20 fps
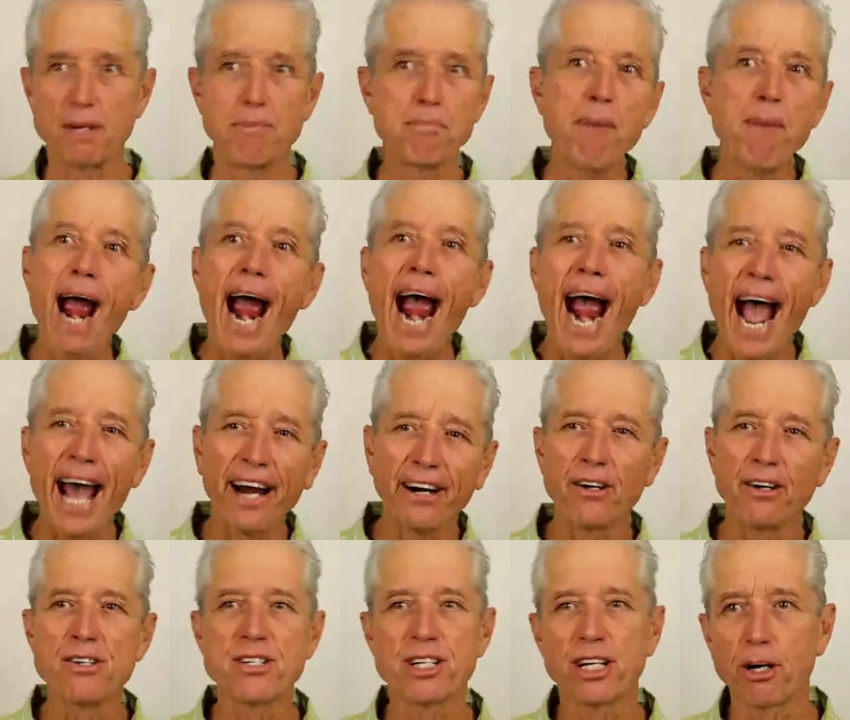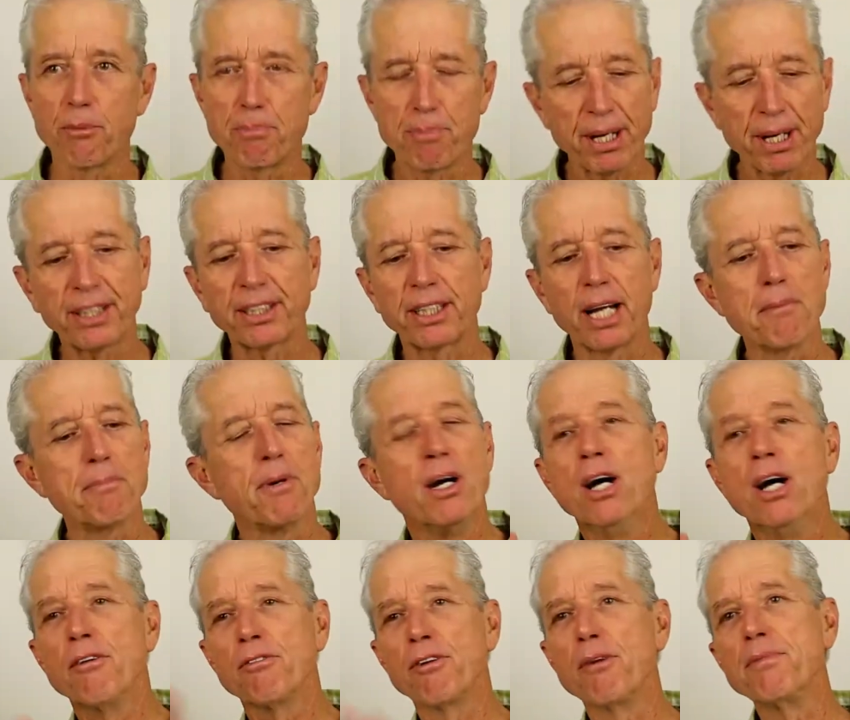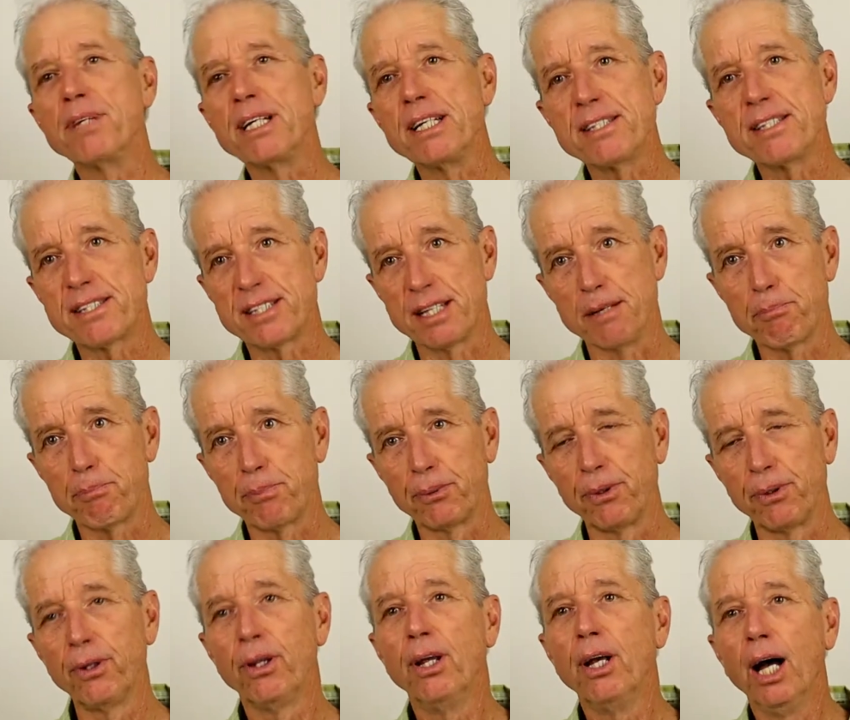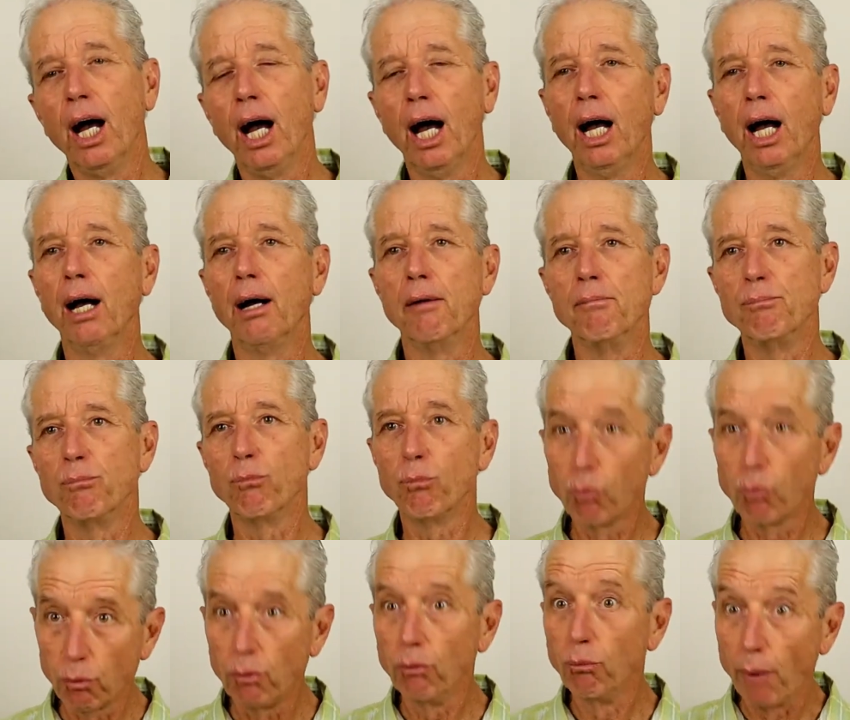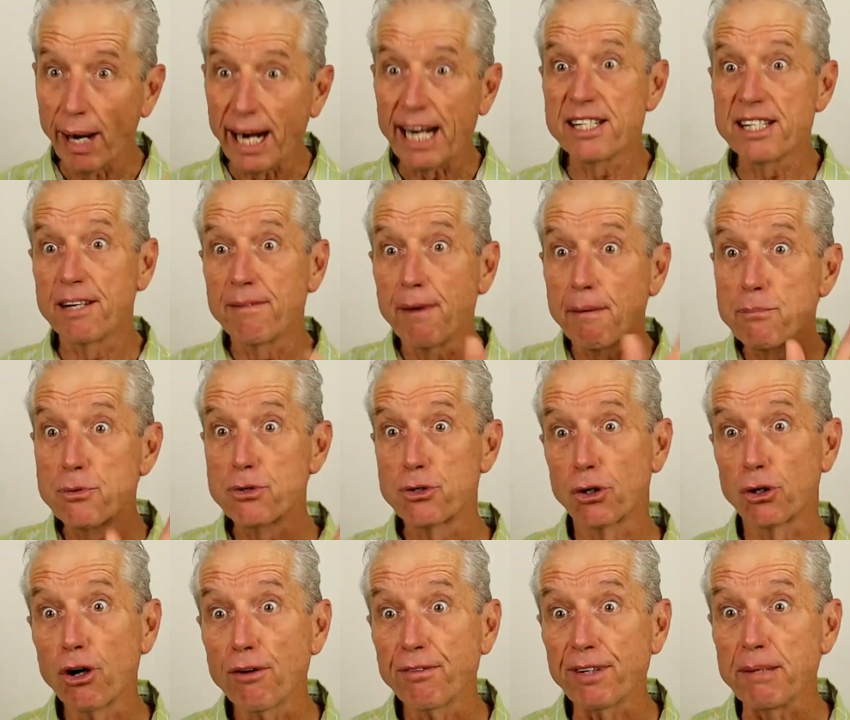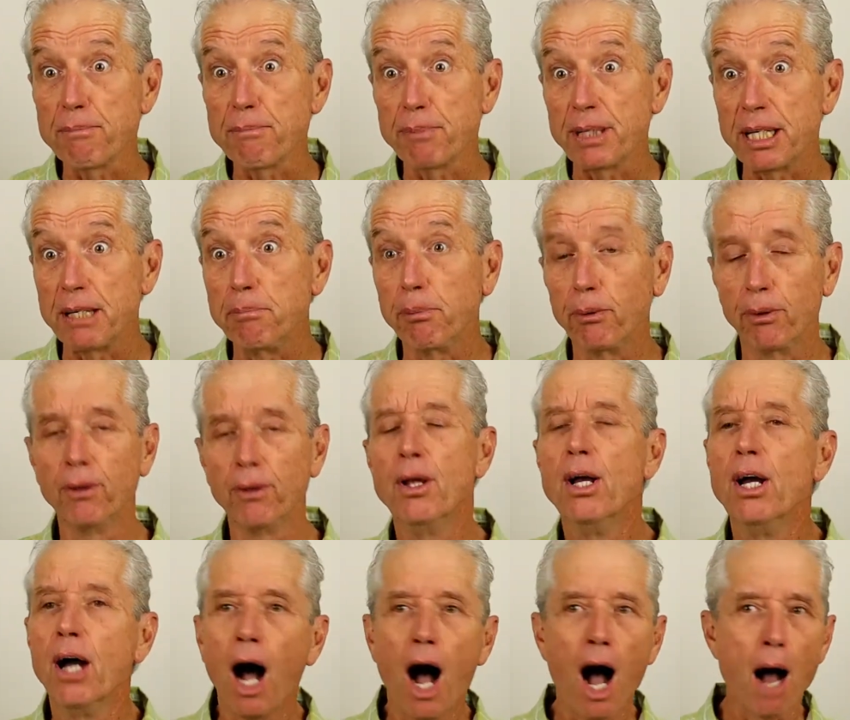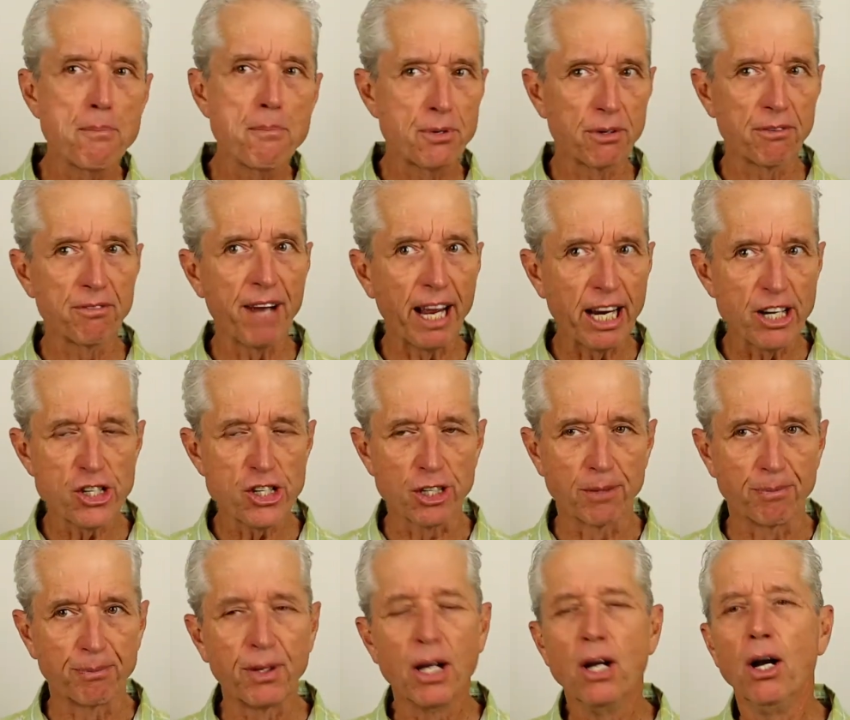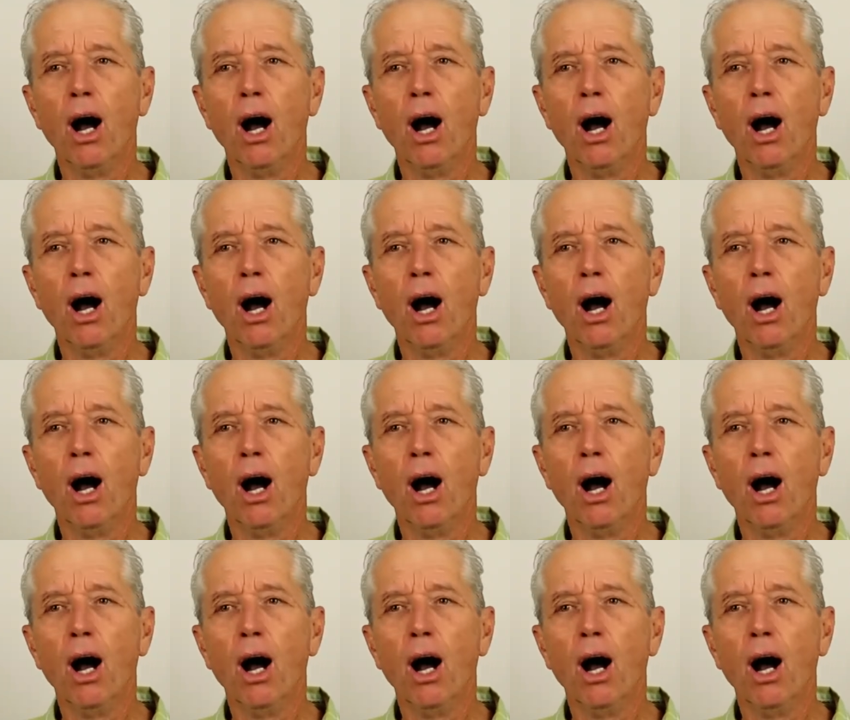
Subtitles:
and patterns that are picked up from these simple ways of observing people, observation,